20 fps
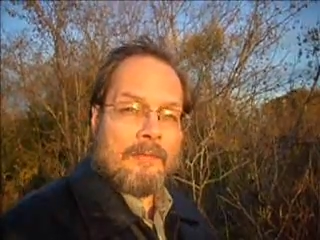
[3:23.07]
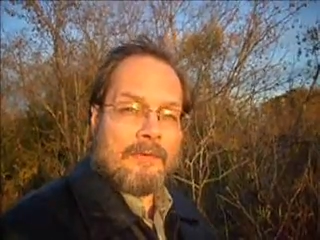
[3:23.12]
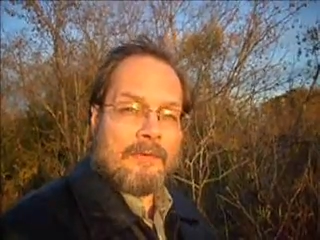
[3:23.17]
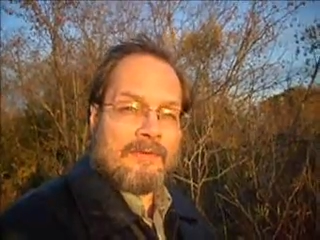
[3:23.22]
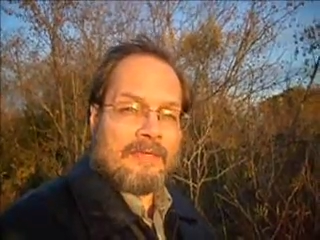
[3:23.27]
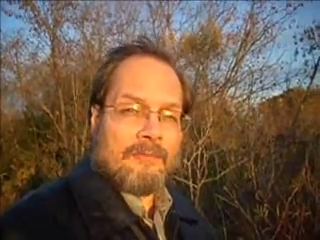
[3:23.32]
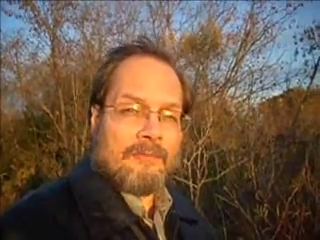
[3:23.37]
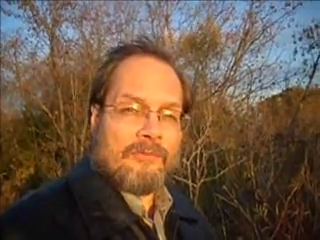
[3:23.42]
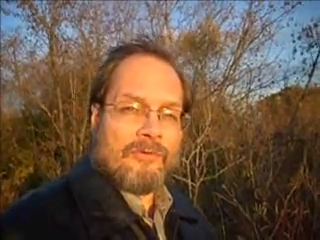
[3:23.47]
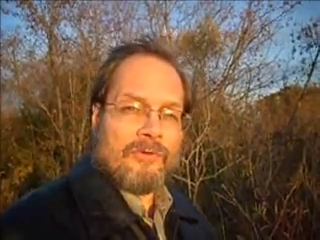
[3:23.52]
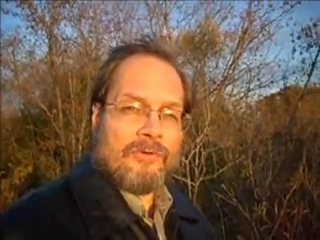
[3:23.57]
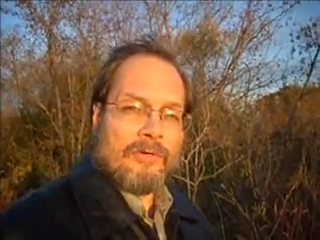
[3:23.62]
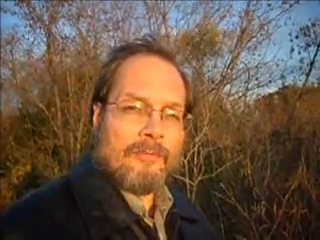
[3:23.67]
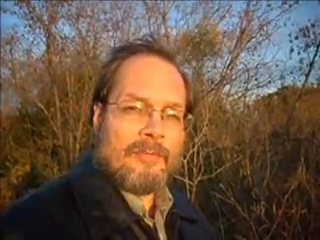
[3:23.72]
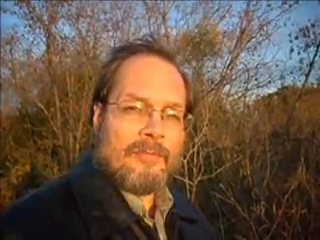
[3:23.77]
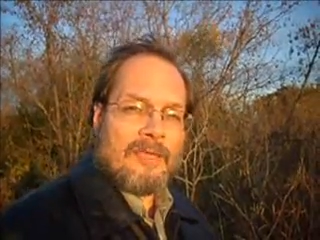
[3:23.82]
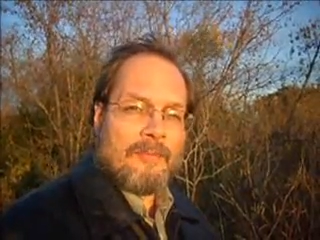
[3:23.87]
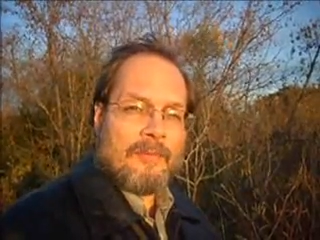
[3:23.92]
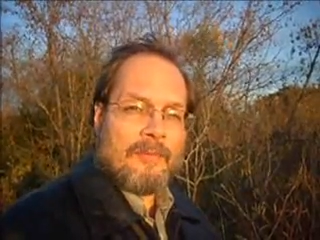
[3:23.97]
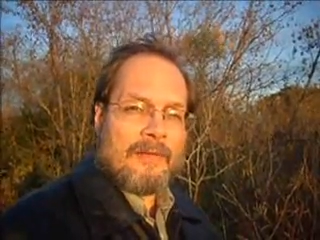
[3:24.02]
Because I'm sure
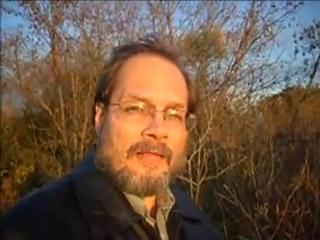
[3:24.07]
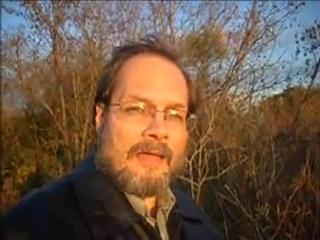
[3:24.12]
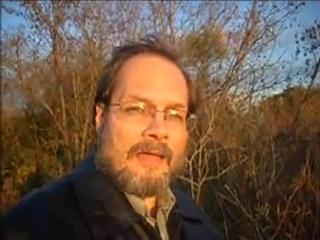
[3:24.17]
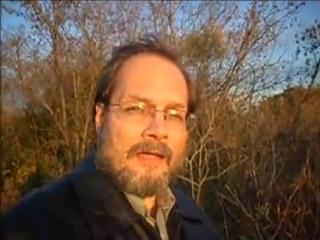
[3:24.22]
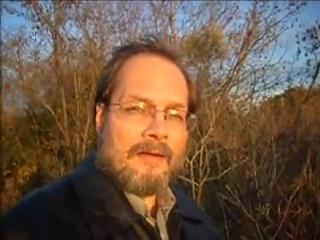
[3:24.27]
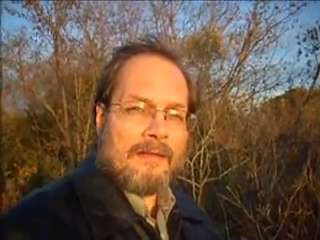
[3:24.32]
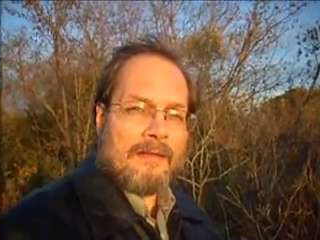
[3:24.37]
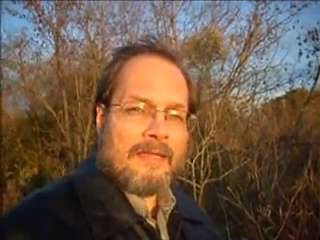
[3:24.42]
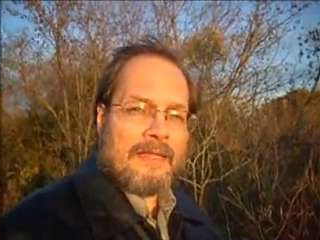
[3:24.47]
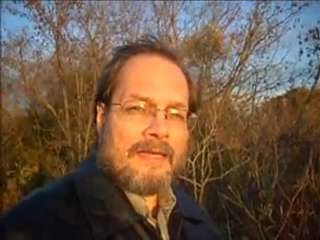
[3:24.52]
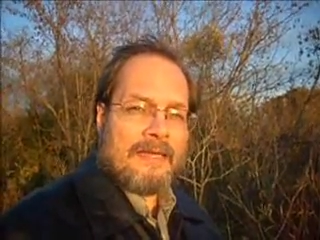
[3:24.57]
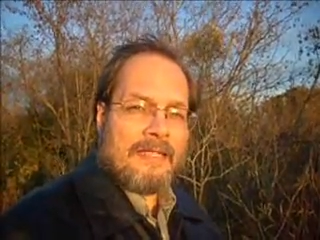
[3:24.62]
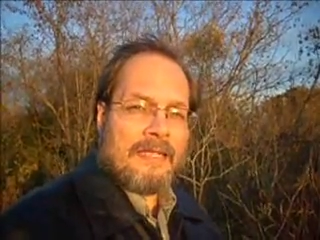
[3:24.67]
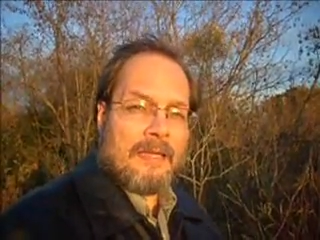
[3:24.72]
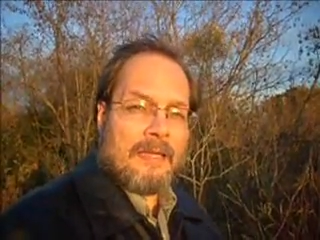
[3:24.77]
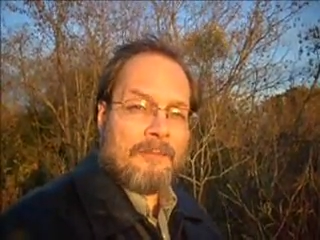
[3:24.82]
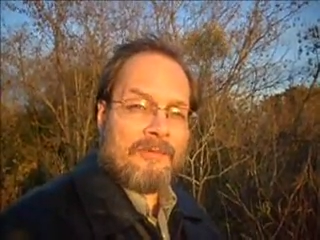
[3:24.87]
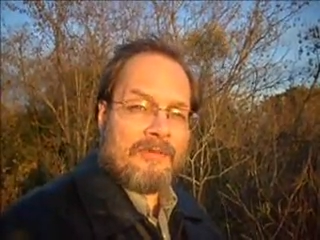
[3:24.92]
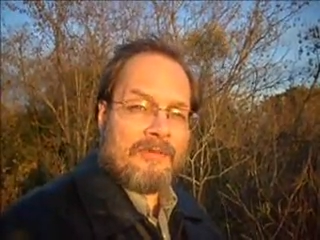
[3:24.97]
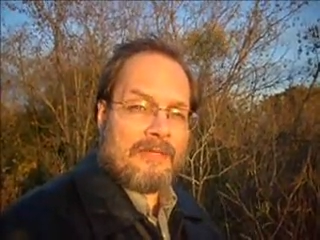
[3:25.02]
people are getting
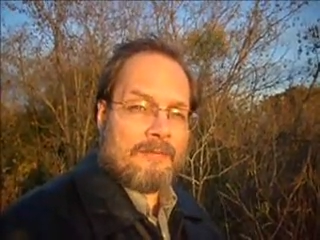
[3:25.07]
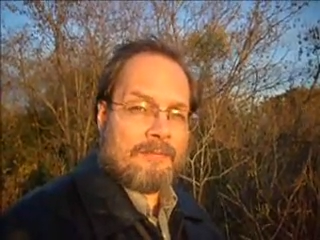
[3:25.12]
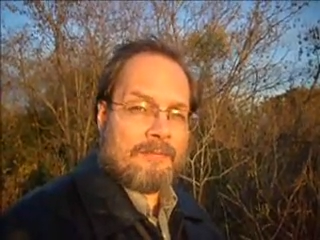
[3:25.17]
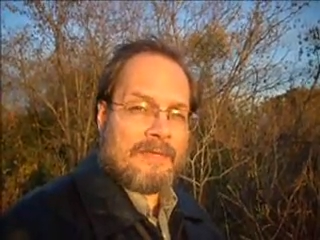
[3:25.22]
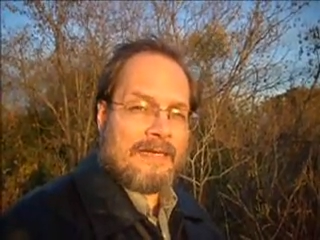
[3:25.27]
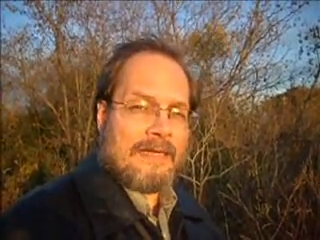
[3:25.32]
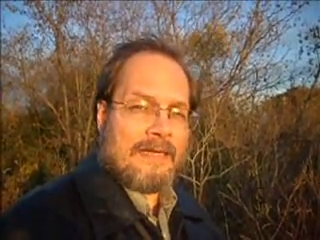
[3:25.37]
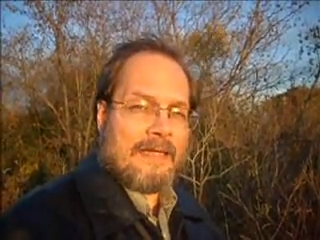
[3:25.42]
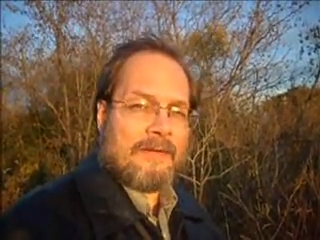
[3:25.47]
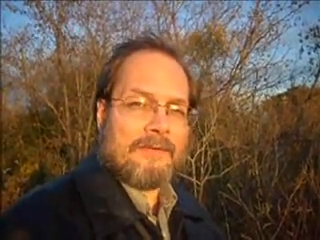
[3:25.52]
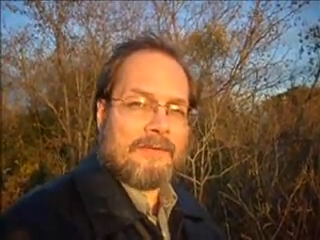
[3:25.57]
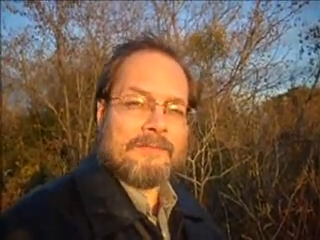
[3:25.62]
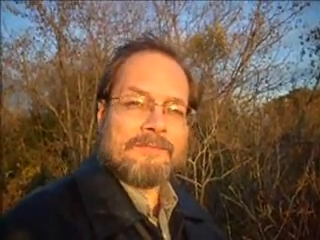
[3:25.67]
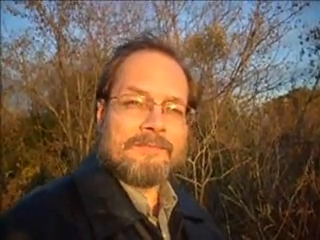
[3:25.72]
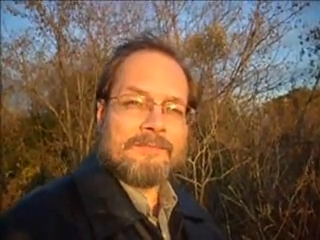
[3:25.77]
upset by now.